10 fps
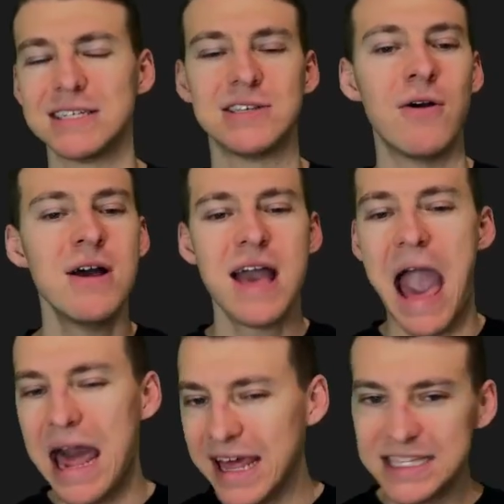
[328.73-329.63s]
So
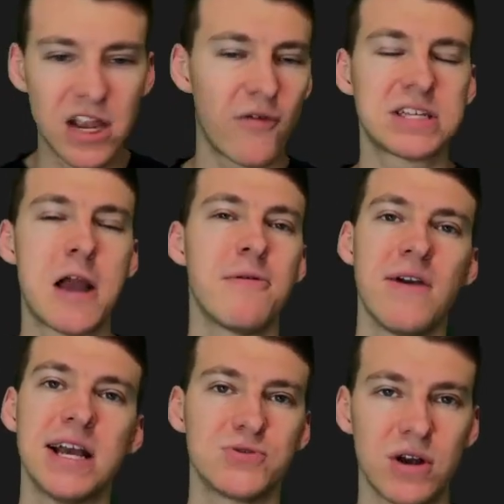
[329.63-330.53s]
adding a different type of
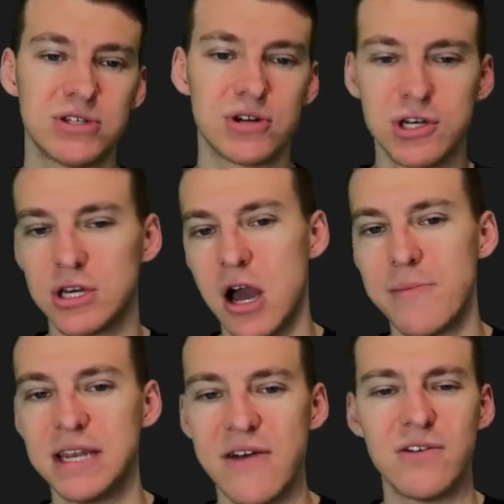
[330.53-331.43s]
edge rusher could
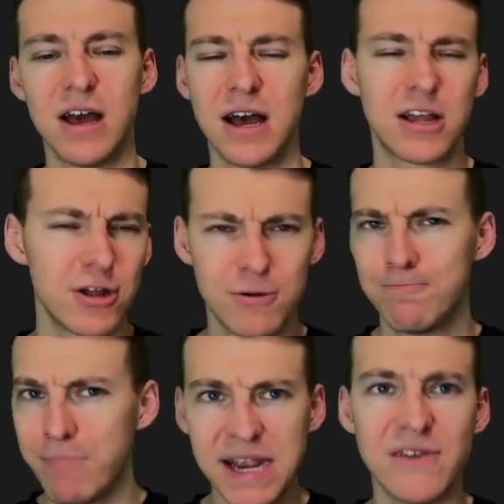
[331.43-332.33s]

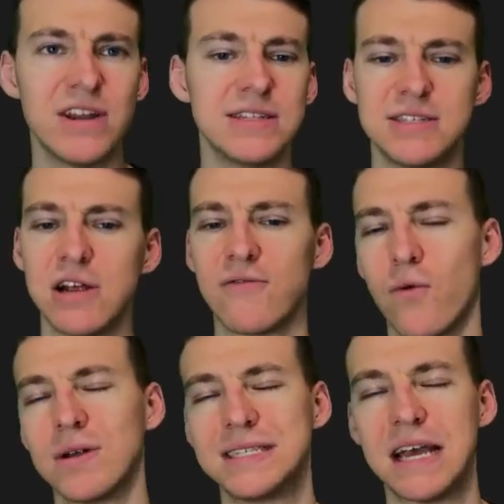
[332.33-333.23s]
could pay dividends here
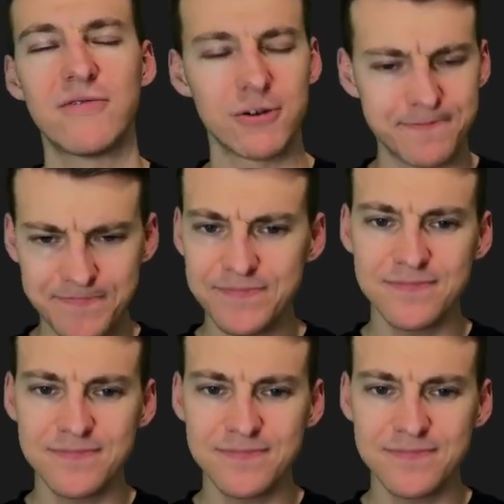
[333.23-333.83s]
for Denver.